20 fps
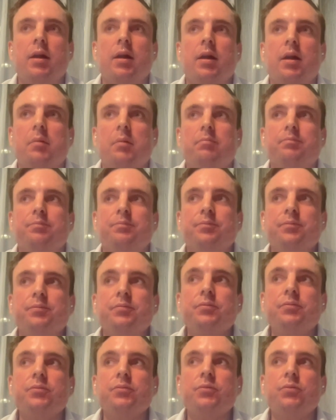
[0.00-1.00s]
Um,
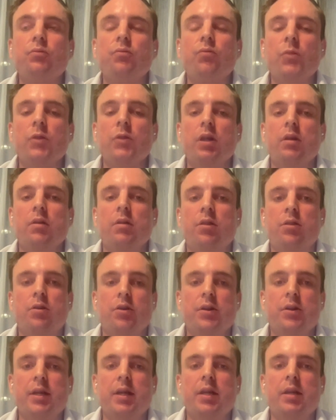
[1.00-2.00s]

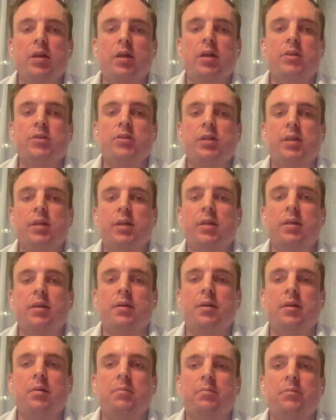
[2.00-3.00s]
thirdly and lastly,
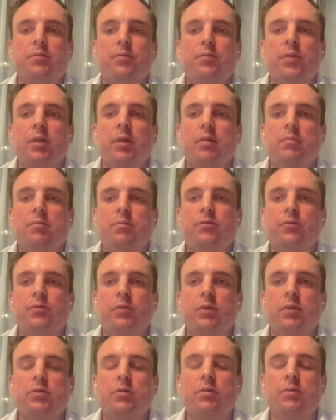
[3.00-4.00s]
um,
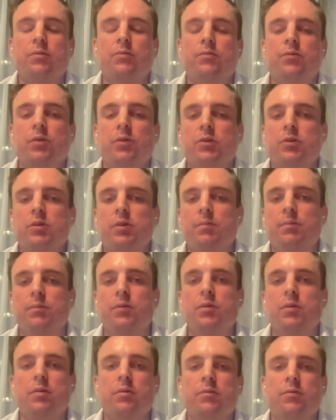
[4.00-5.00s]
for, to, further to the,
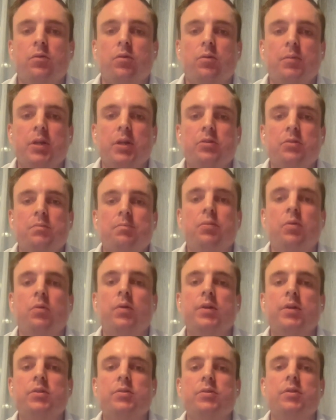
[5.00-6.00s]
the aforementioned
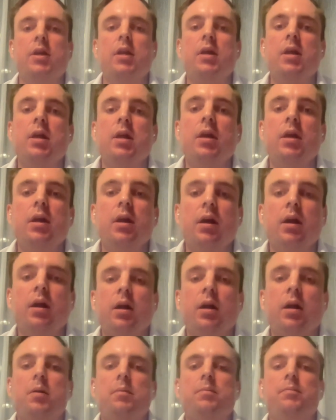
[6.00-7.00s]
points,
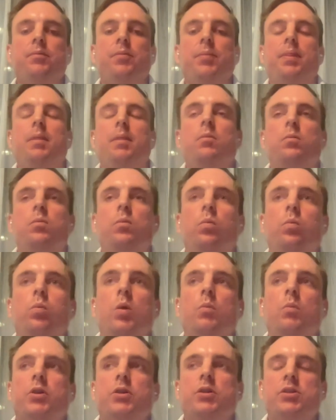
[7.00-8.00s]
um,
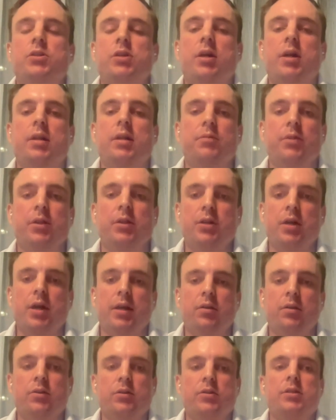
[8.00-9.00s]
what we're designing with the
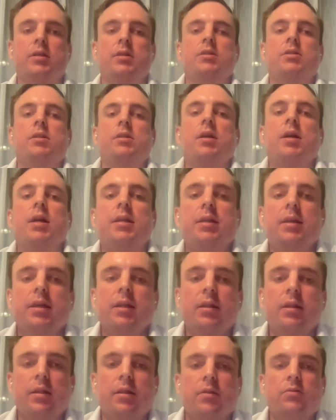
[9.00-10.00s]
diagnostic is the
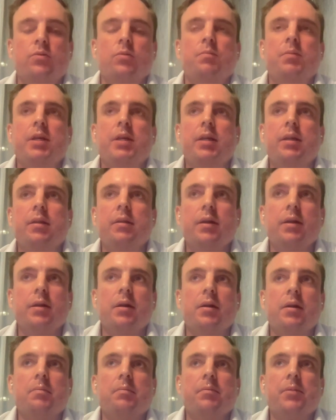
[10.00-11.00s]
idea that this would be
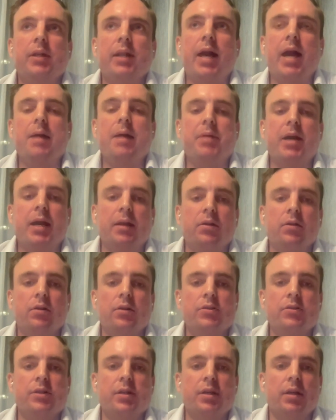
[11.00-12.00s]
um, lab
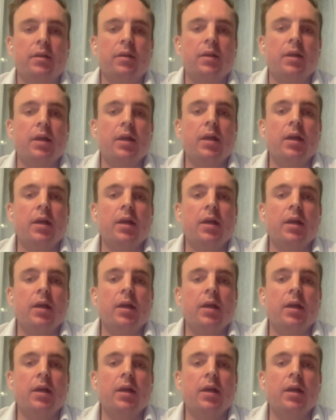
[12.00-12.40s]
agnostic.